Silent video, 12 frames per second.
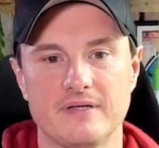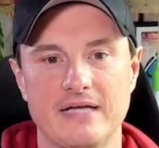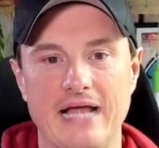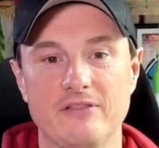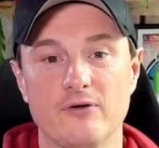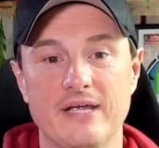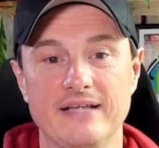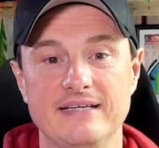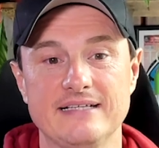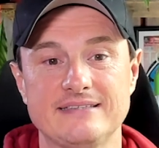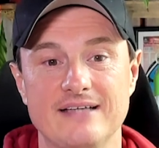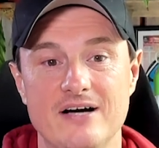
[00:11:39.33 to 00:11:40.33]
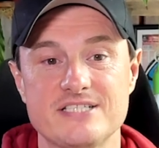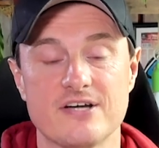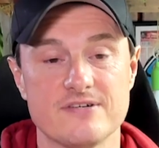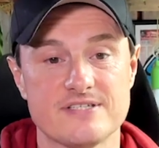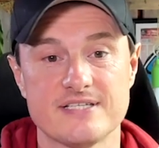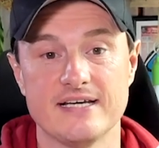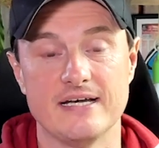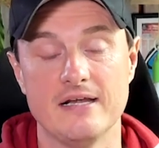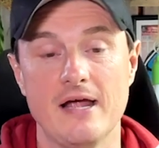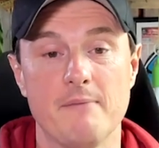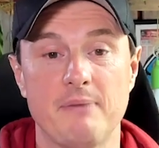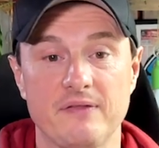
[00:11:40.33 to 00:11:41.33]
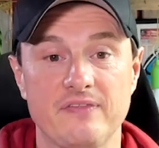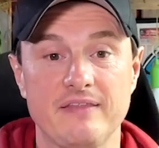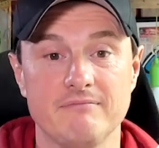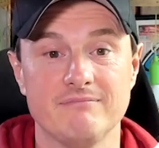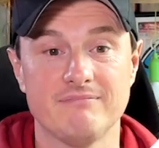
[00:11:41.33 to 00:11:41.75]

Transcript: And looking at this, I don't see it. But